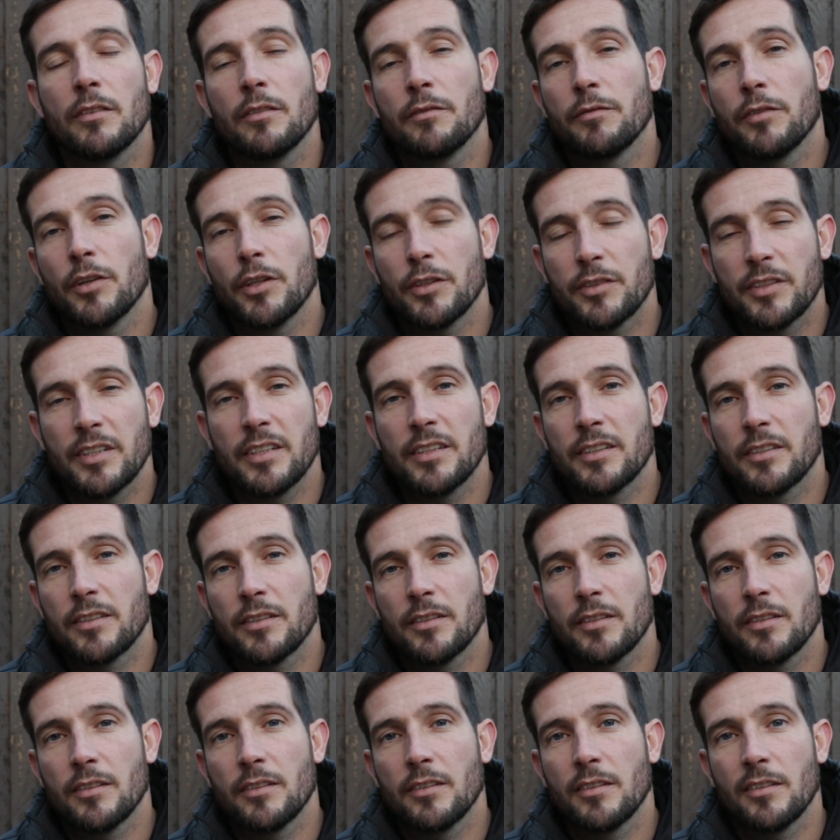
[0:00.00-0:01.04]
versus
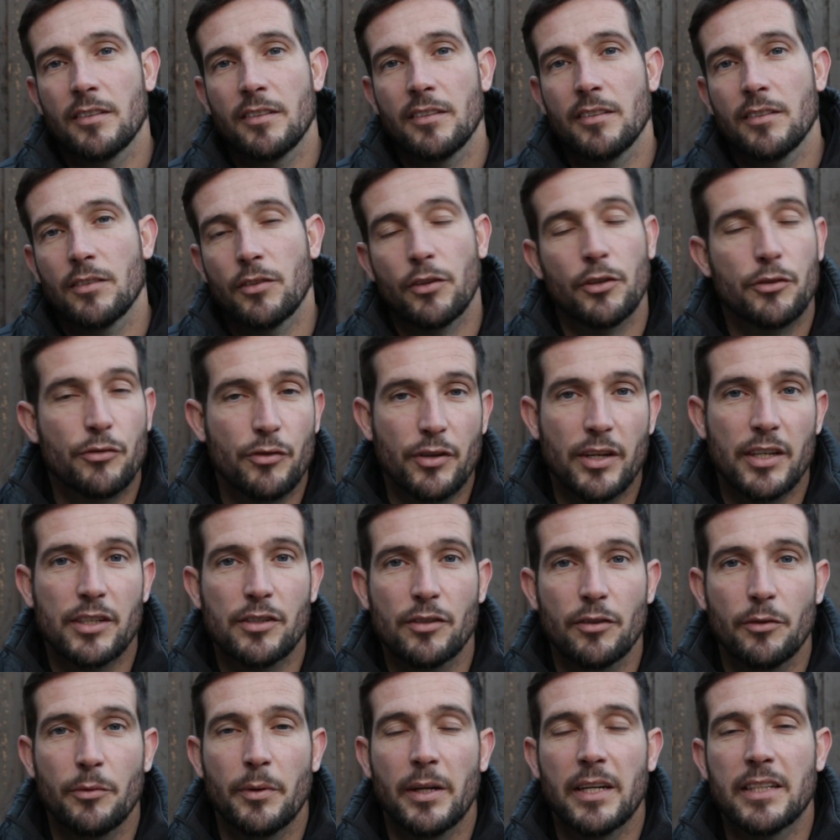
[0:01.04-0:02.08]
the
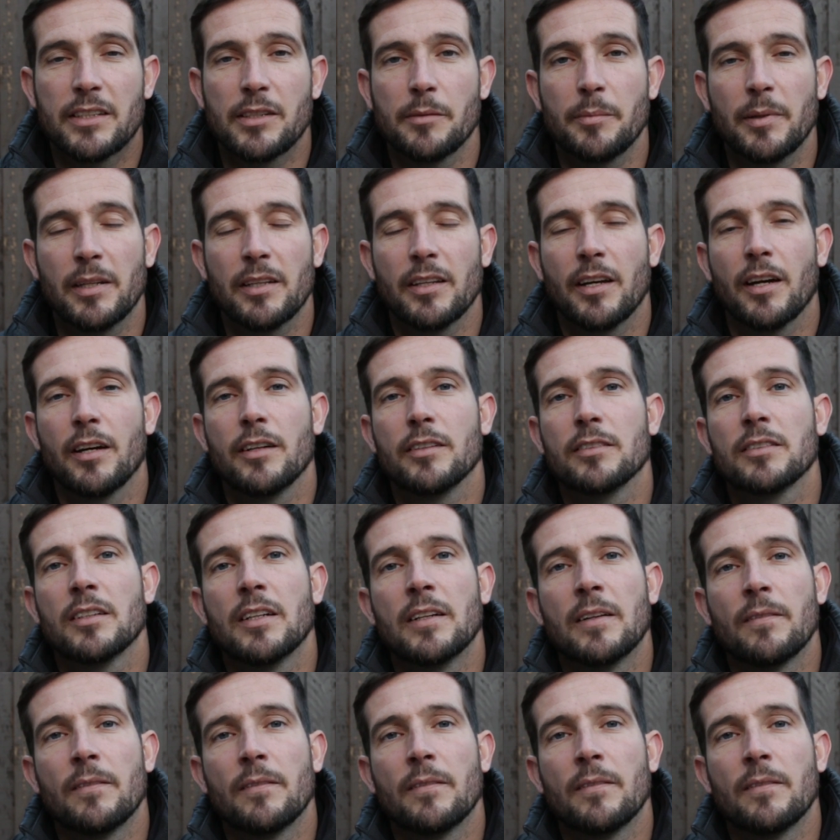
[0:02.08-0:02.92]
traditional way to build a house.